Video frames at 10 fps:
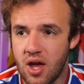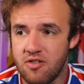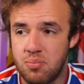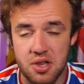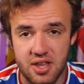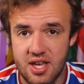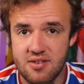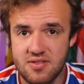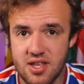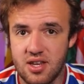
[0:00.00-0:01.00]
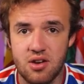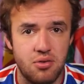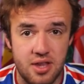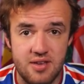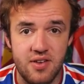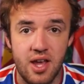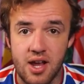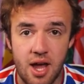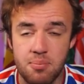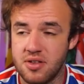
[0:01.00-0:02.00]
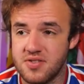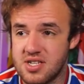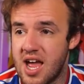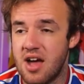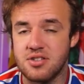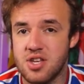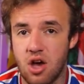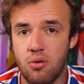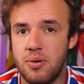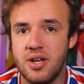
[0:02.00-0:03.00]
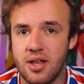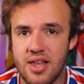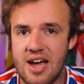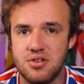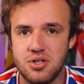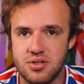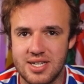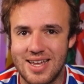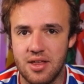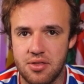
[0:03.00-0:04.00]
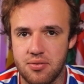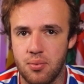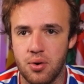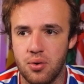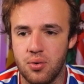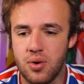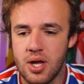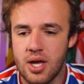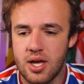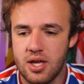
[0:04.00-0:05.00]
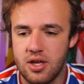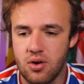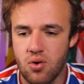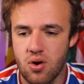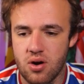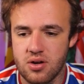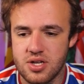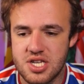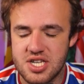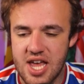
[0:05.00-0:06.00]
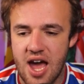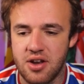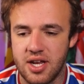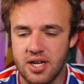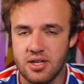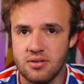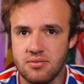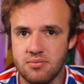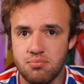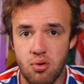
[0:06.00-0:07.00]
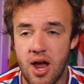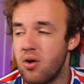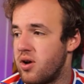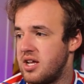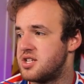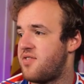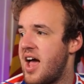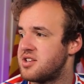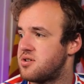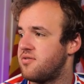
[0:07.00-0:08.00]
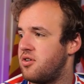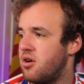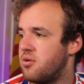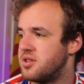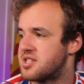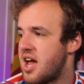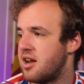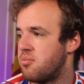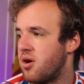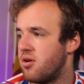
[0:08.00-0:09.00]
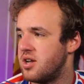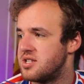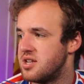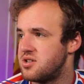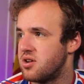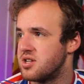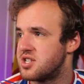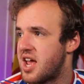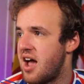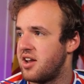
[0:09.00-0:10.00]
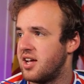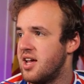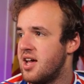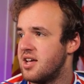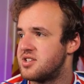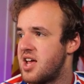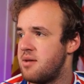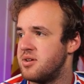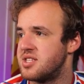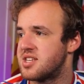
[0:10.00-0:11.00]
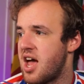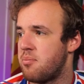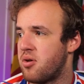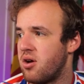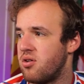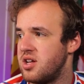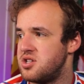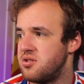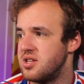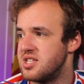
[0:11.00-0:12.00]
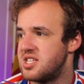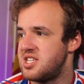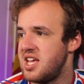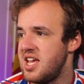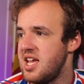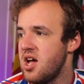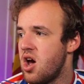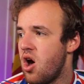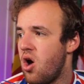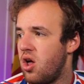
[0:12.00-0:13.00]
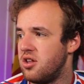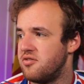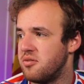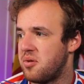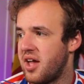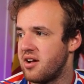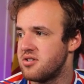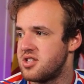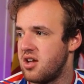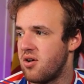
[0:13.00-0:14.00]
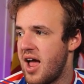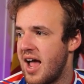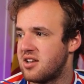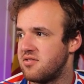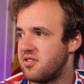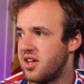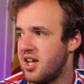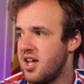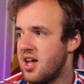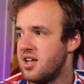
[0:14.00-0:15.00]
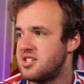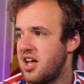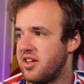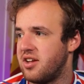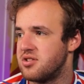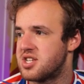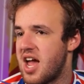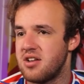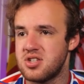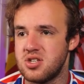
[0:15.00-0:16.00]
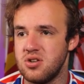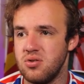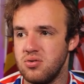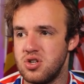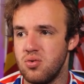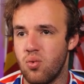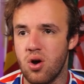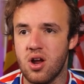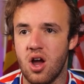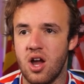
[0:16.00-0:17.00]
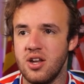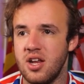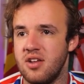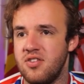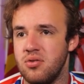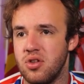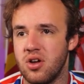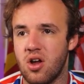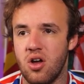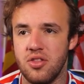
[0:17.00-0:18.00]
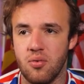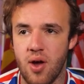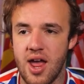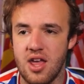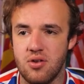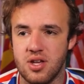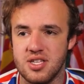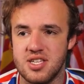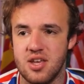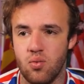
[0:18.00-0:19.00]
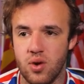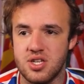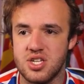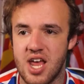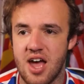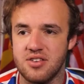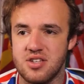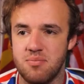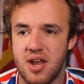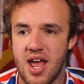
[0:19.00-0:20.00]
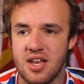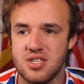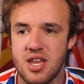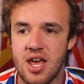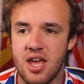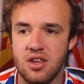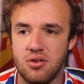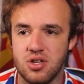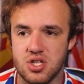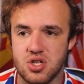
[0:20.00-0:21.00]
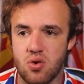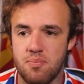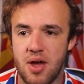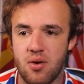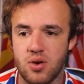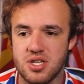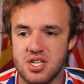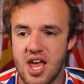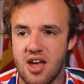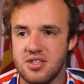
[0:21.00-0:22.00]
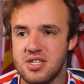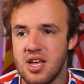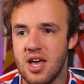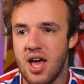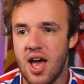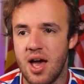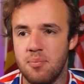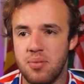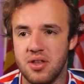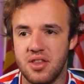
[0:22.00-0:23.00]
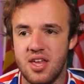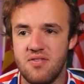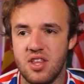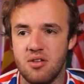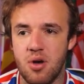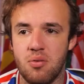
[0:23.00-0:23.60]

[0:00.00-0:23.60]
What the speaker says: I've believed that, you know, leaving a couple of scouts open allows you to get through your scouting priorities faster. If you don't know what scouting priorities is, you go to scouting assignments, scout priorities. You can see all of the players that you're actively telling your scouts to work on. And if you look on the right, you can see which scouts have been asked and you can sort by which scouts, but leaving them